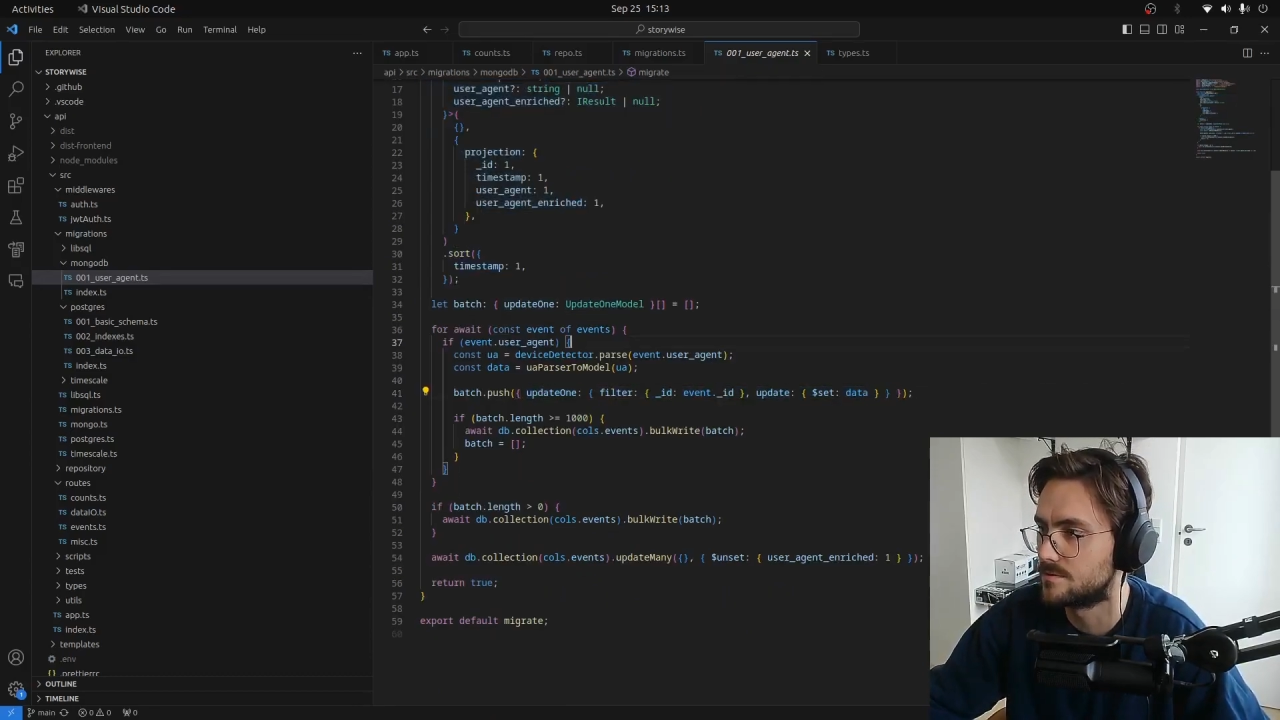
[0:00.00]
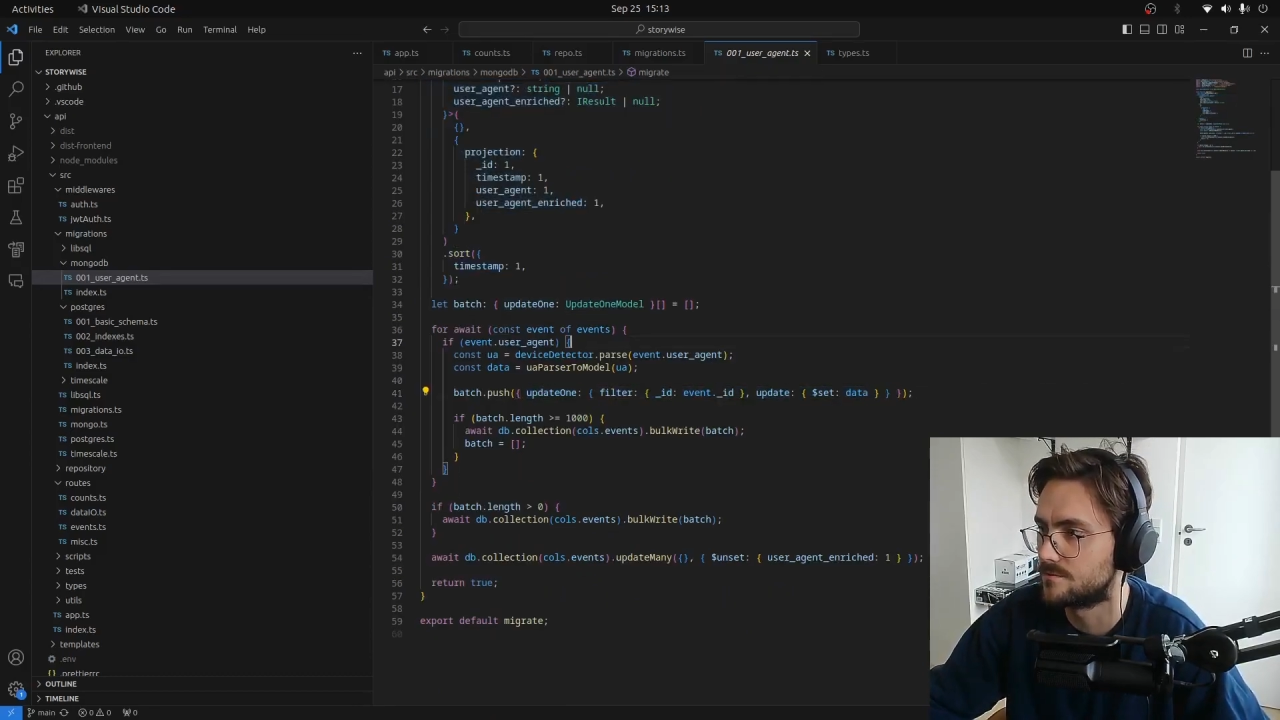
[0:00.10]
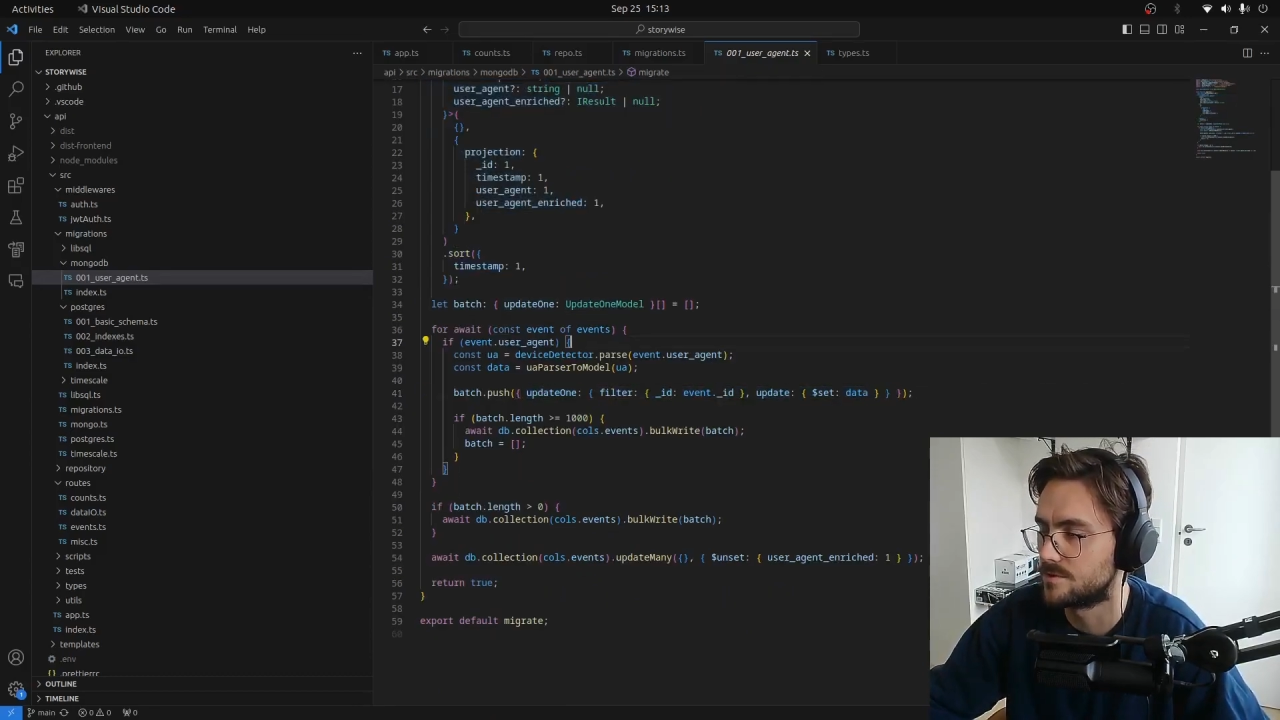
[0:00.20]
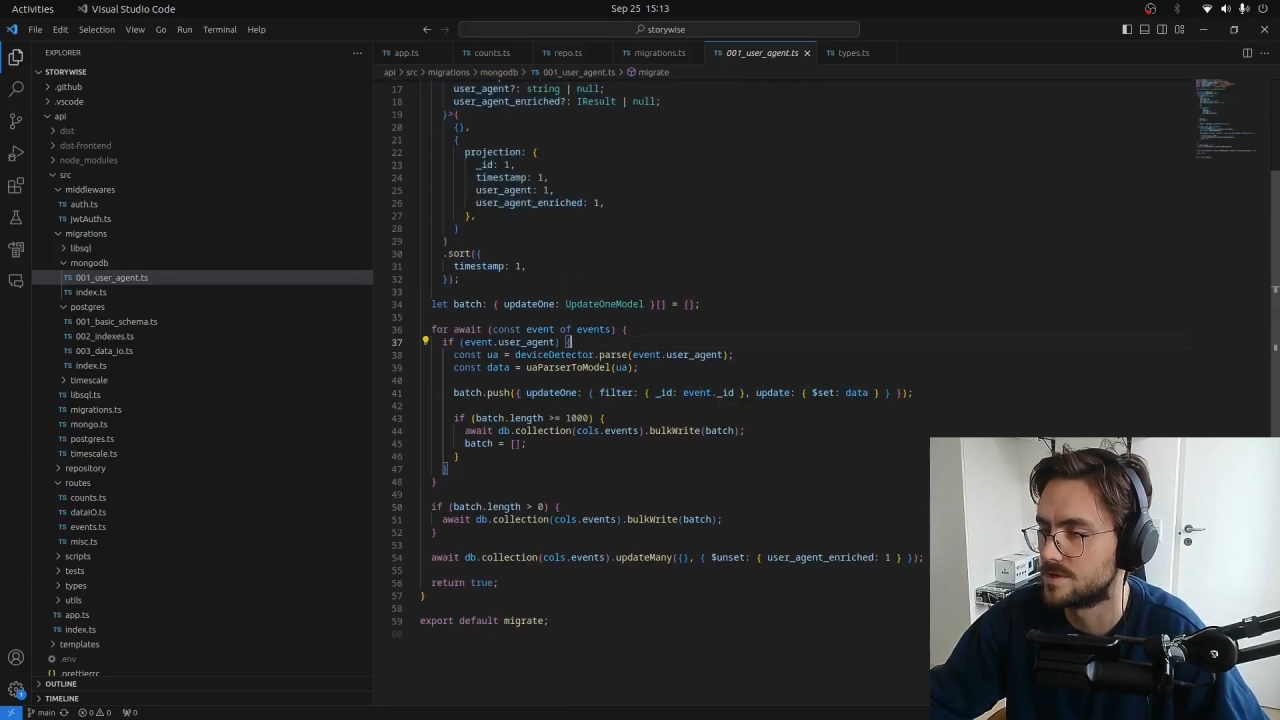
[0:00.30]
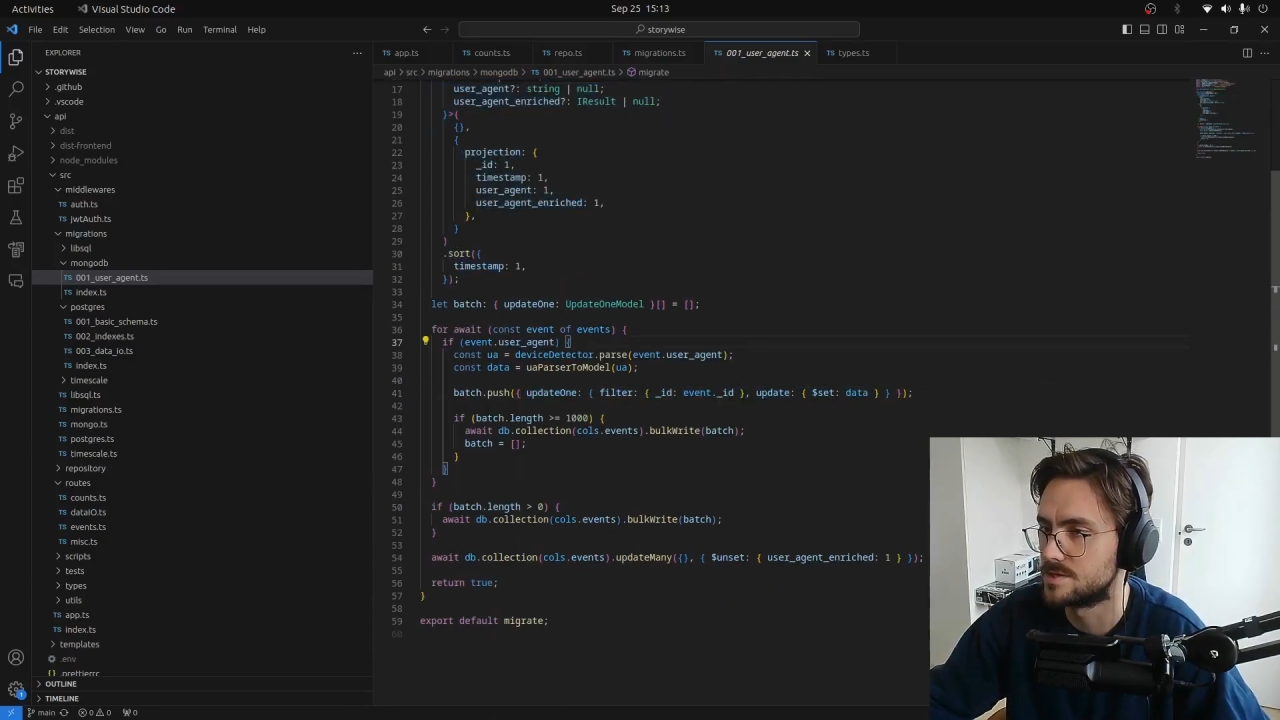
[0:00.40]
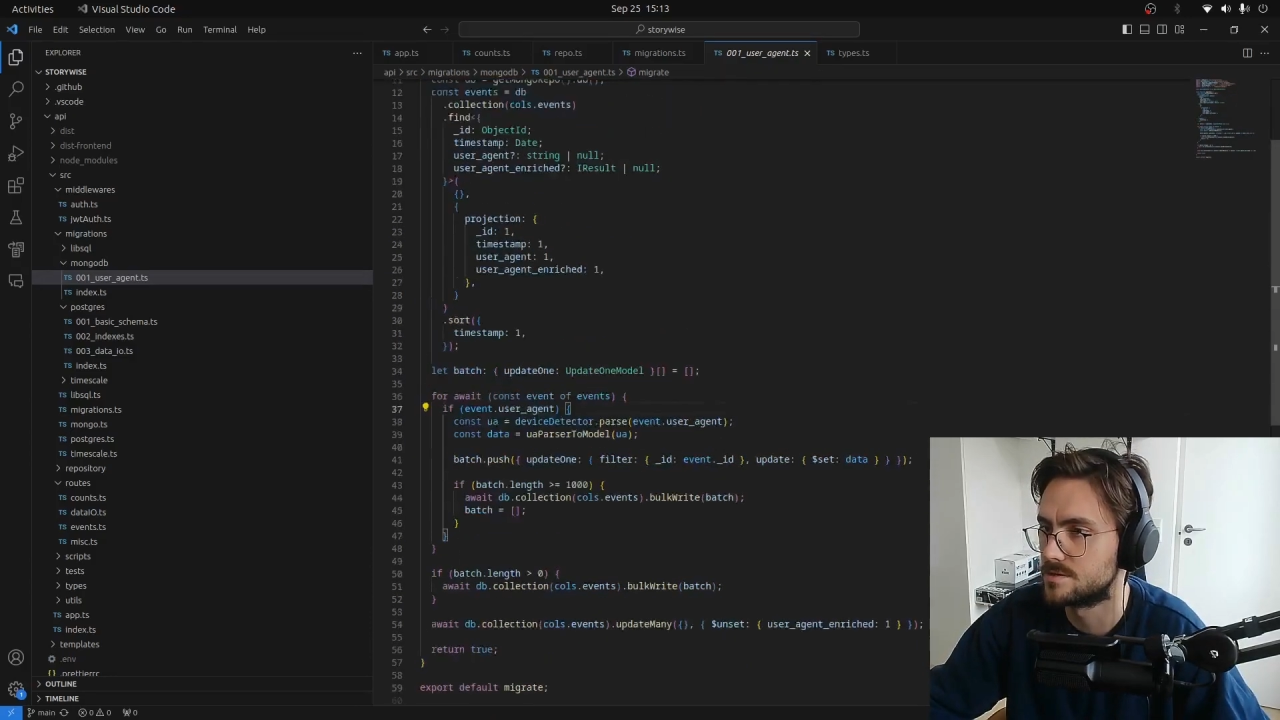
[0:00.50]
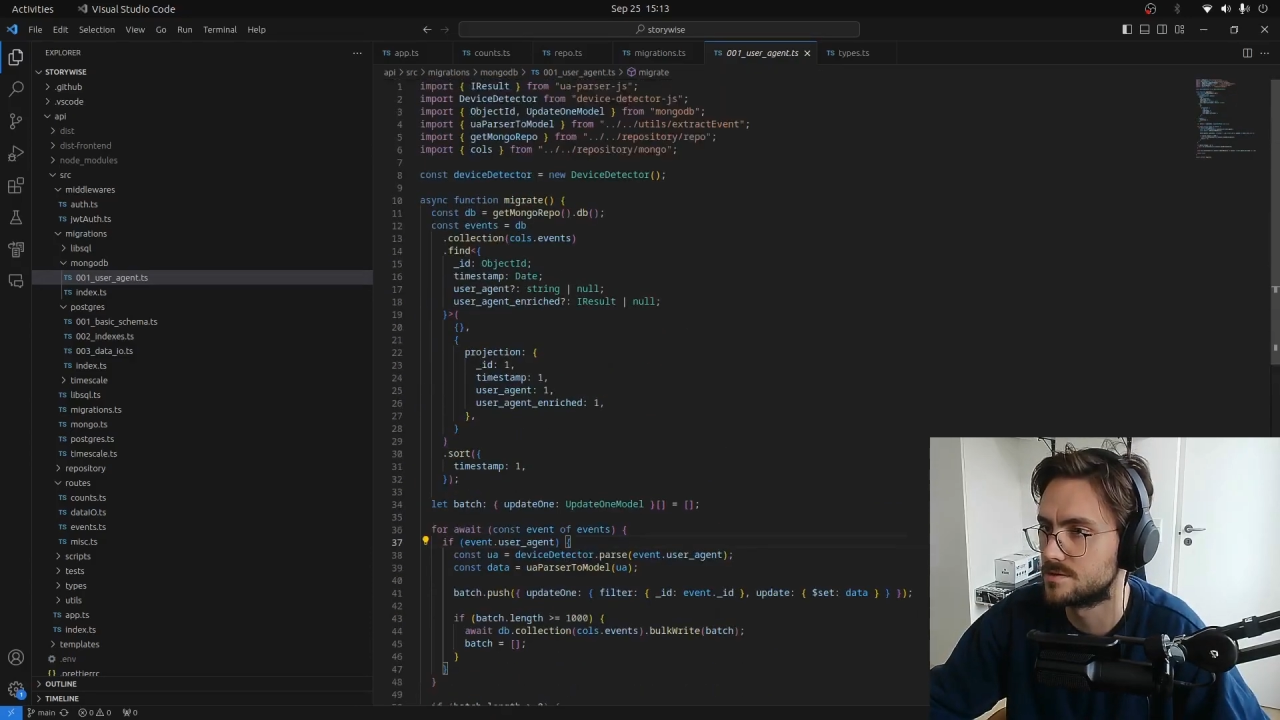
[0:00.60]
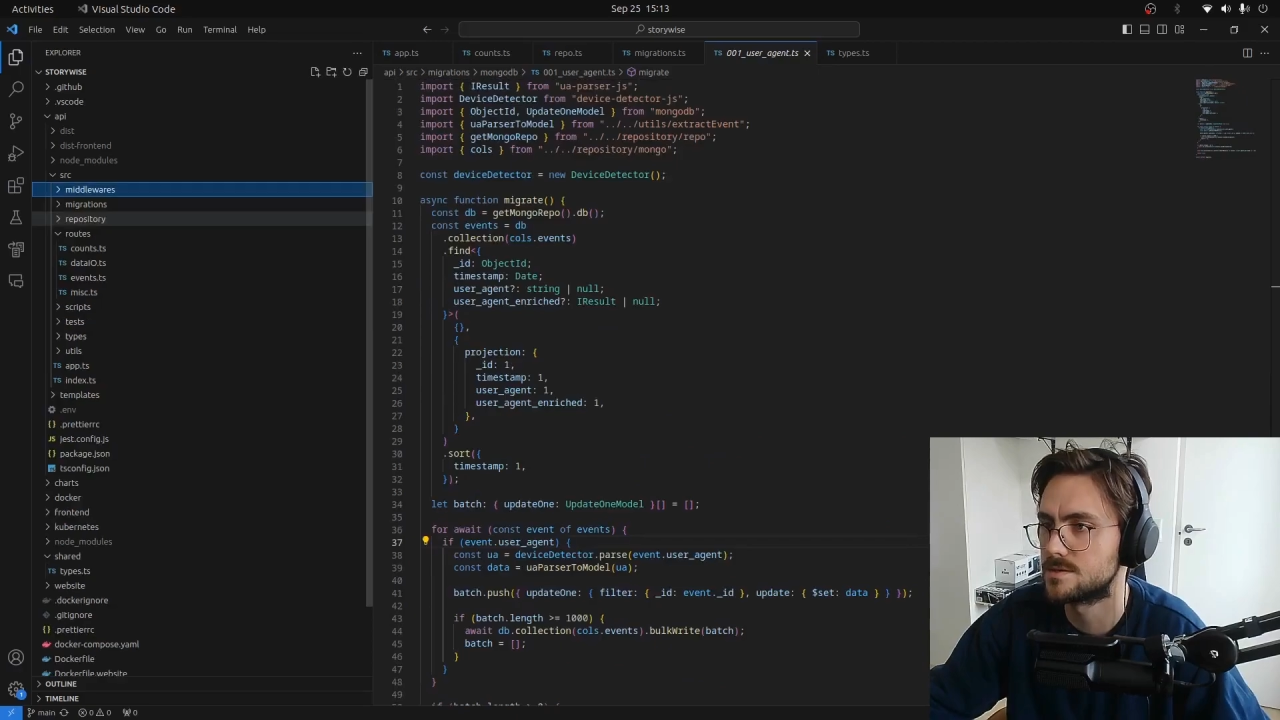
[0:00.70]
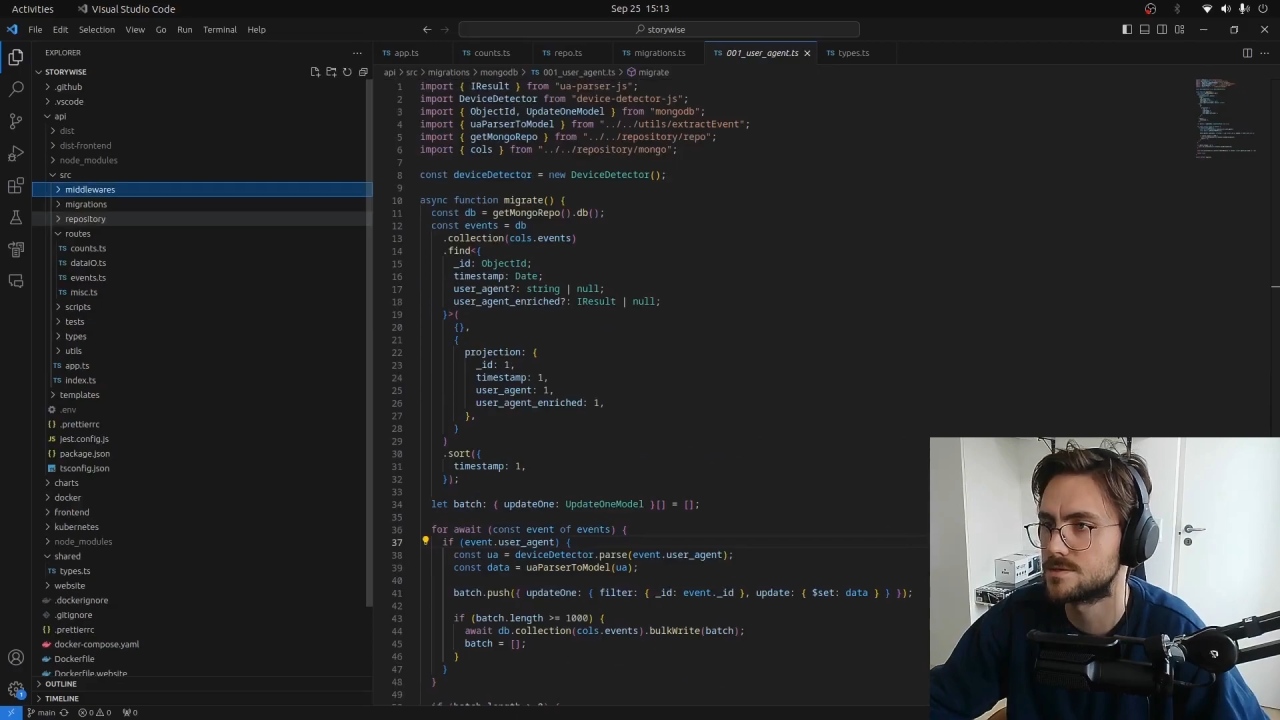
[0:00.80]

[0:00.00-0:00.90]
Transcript: for this.